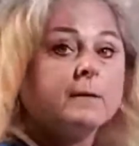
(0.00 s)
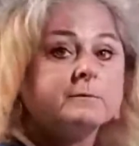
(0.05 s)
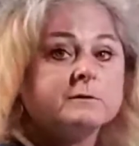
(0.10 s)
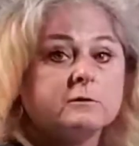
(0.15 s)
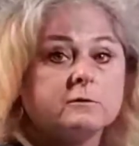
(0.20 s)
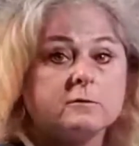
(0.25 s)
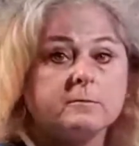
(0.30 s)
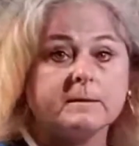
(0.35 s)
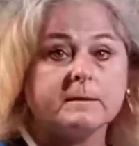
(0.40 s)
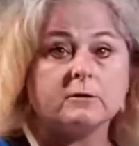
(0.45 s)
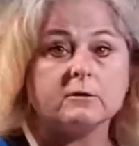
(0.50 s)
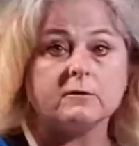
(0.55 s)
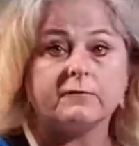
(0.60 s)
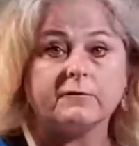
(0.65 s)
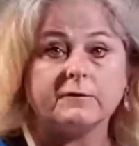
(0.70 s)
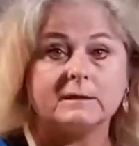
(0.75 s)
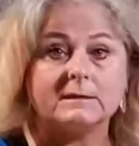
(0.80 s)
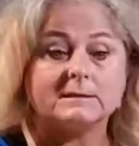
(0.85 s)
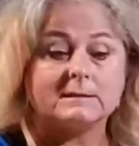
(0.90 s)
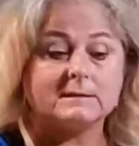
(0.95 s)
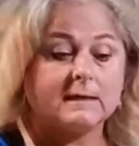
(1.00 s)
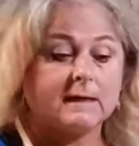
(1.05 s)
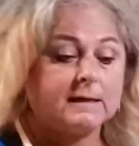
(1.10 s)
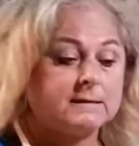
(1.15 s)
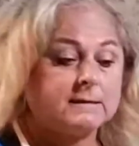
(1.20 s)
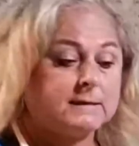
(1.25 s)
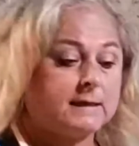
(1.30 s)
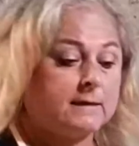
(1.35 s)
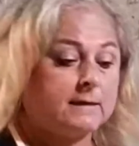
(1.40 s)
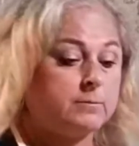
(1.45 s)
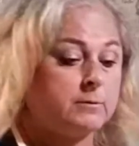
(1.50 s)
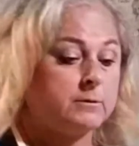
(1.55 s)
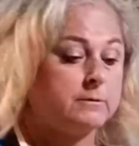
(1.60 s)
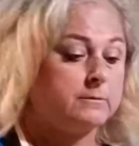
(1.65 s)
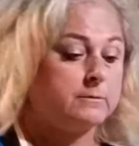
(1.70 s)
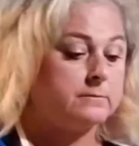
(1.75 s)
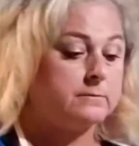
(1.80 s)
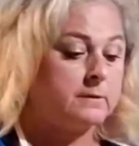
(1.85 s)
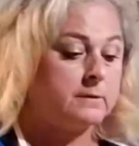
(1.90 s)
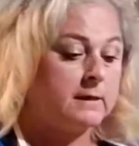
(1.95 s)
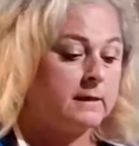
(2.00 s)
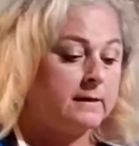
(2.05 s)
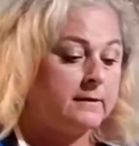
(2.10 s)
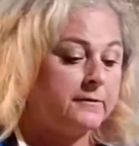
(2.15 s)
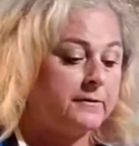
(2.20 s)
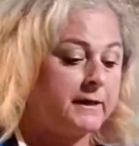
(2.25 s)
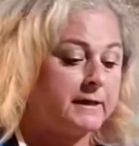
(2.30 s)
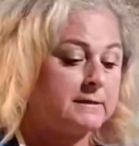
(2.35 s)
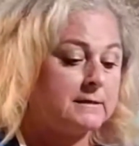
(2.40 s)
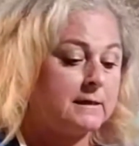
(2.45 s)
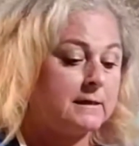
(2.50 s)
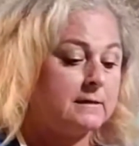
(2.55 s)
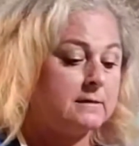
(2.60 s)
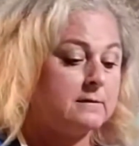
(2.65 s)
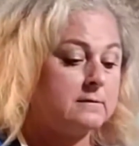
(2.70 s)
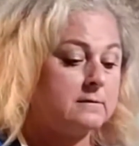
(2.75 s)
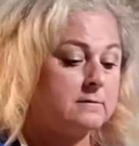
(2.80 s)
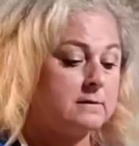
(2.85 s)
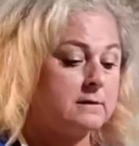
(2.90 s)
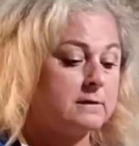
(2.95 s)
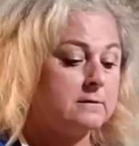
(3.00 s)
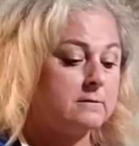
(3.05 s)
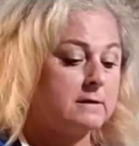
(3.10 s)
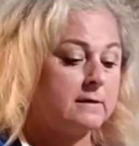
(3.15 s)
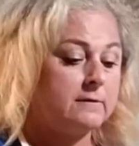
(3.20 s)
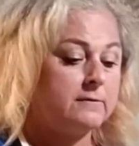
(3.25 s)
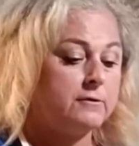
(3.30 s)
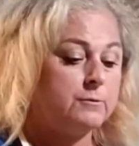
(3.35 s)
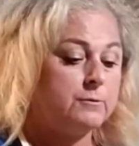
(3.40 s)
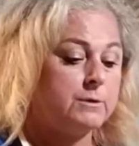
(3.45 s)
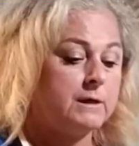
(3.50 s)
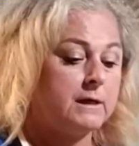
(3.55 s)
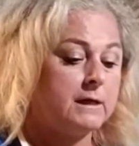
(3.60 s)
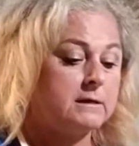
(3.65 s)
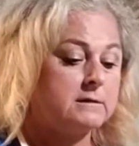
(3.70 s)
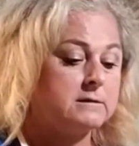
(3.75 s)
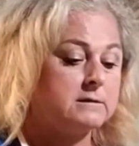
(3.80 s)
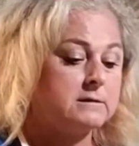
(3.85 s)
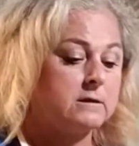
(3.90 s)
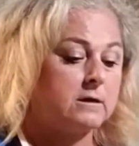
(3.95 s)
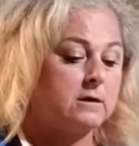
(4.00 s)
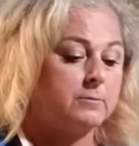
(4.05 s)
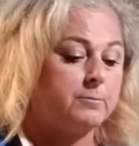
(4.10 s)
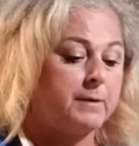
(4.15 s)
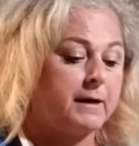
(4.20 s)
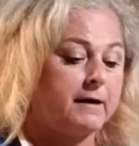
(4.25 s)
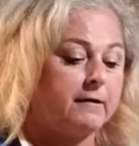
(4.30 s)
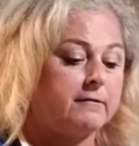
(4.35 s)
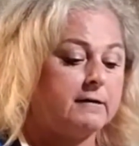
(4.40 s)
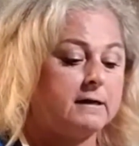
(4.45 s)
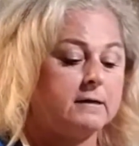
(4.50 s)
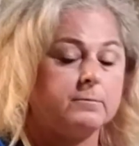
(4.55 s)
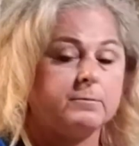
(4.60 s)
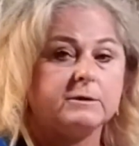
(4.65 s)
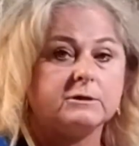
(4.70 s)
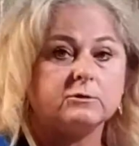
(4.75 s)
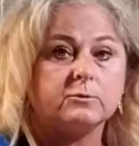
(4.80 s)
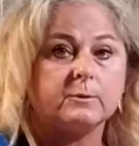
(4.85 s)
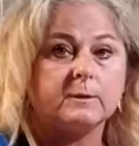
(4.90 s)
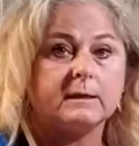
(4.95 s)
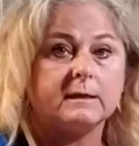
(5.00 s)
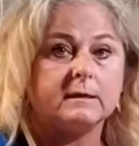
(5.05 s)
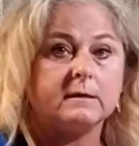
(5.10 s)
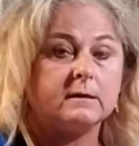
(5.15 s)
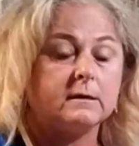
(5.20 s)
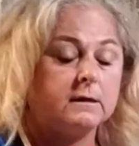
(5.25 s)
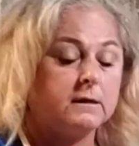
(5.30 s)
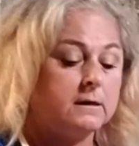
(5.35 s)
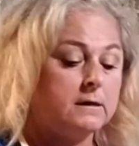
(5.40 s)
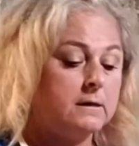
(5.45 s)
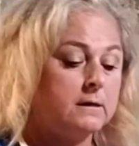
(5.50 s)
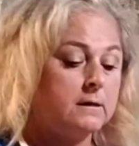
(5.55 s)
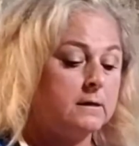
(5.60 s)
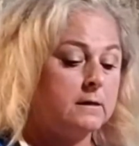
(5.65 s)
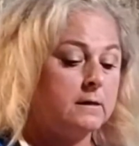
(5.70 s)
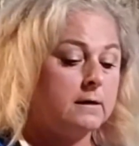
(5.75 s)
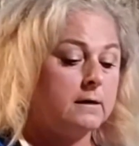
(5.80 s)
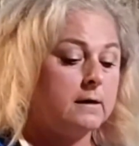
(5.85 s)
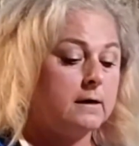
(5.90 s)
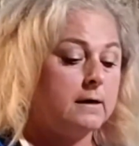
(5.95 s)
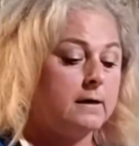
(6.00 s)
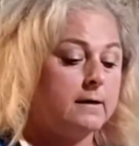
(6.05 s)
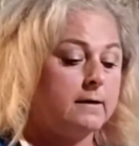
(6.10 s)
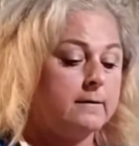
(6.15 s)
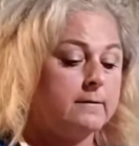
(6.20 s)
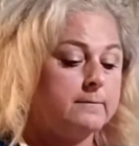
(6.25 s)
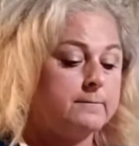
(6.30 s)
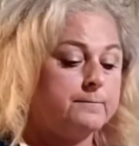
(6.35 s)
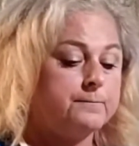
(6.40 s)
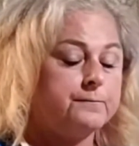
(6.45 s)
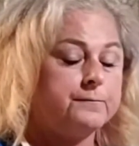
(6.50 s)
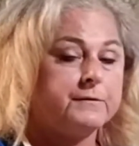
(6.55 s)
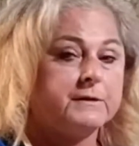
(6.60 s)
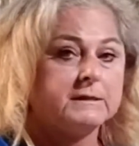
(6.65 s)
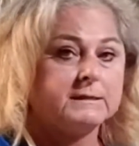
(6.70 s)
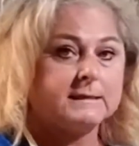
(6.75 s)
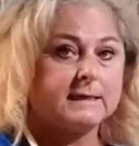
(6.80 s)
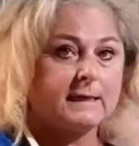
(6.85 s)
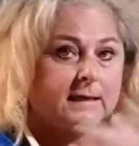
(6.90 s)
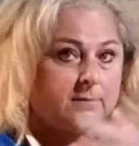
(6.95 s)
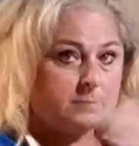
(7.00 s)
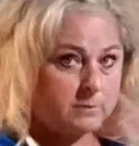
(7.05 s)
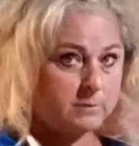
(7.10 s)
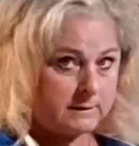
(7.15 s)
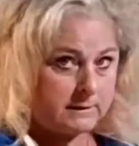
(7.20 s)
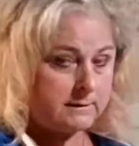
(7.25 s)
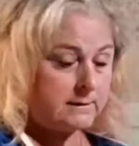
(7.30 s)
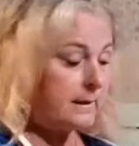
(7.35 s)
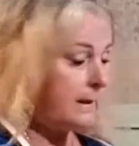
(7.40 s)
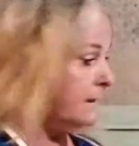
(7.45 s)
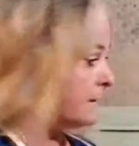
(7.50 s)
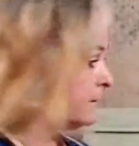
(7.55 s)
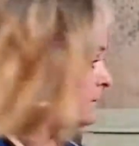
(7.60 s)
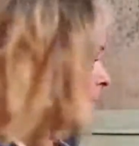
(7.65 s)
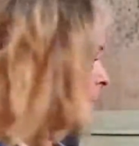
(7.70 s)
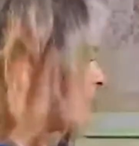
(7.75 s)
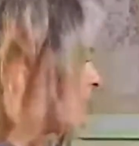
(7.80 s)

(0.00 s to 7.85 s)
So it'll be good for this side table. That it'll give you a nice barrier between the table and